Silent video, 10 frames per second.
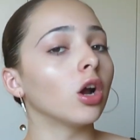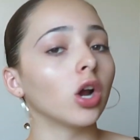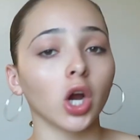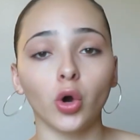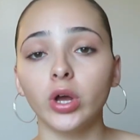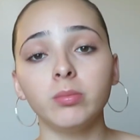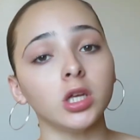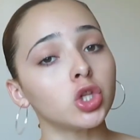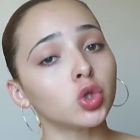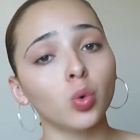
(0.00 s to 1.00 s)
girl, it'd
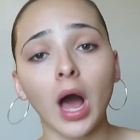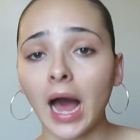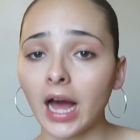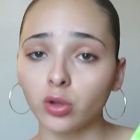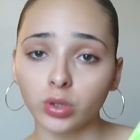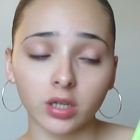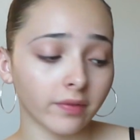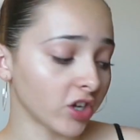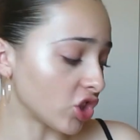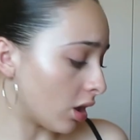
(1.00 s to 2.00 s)
be too hot, you need to
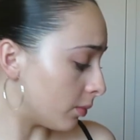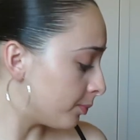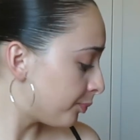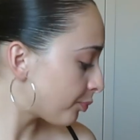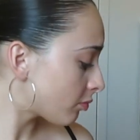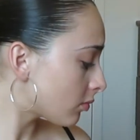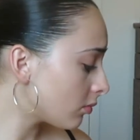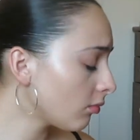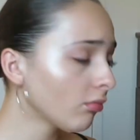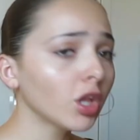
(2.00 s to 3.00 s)
freshen up.
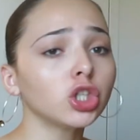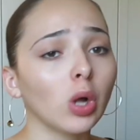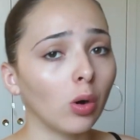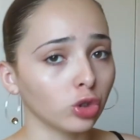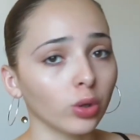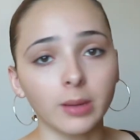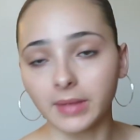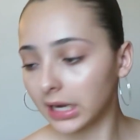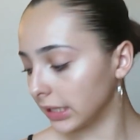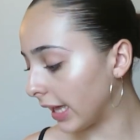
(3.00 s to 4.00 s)
So I also keep
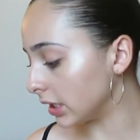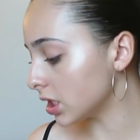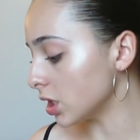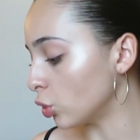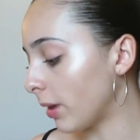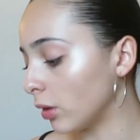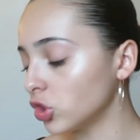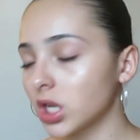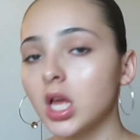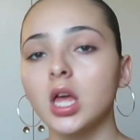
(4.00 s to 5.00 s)
that in that little
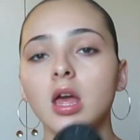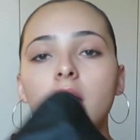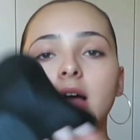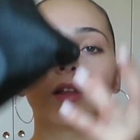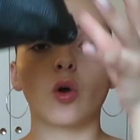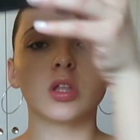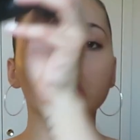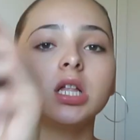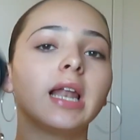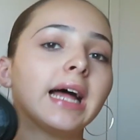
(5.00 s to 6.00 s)
pouch. And then on
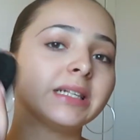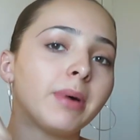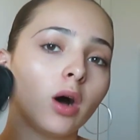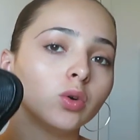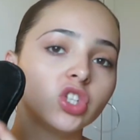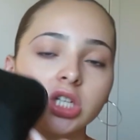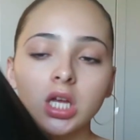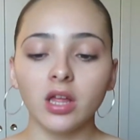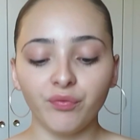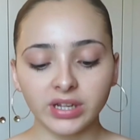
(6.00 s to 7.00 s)
to the last pouch.
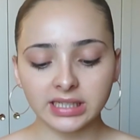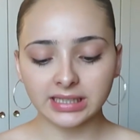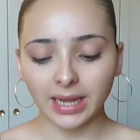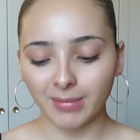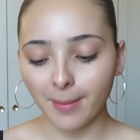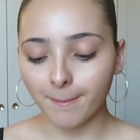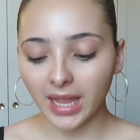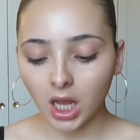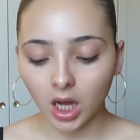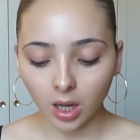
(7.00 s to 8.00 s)
This is like my
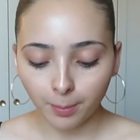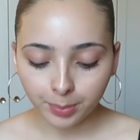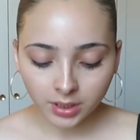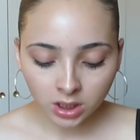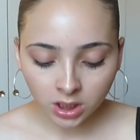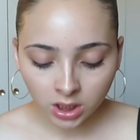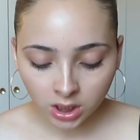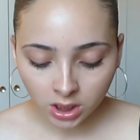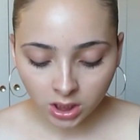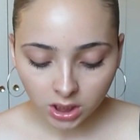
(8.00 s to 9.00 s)
makeup
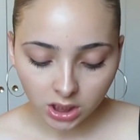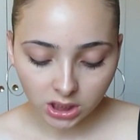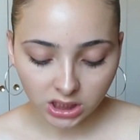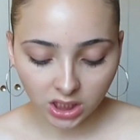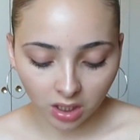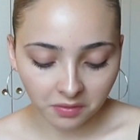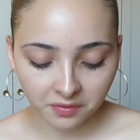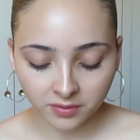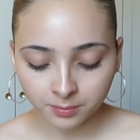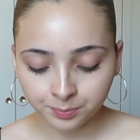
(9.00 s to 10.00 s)

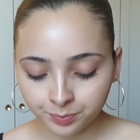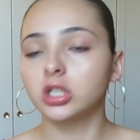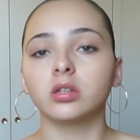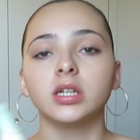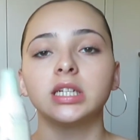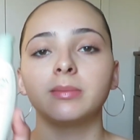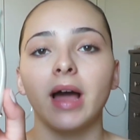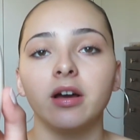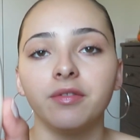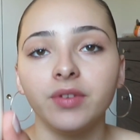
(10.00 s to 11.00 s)
stuff. So this is
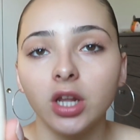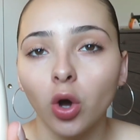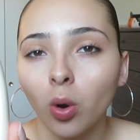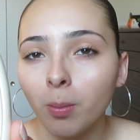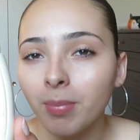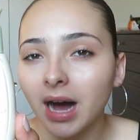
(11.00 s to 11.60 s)
my Aveeno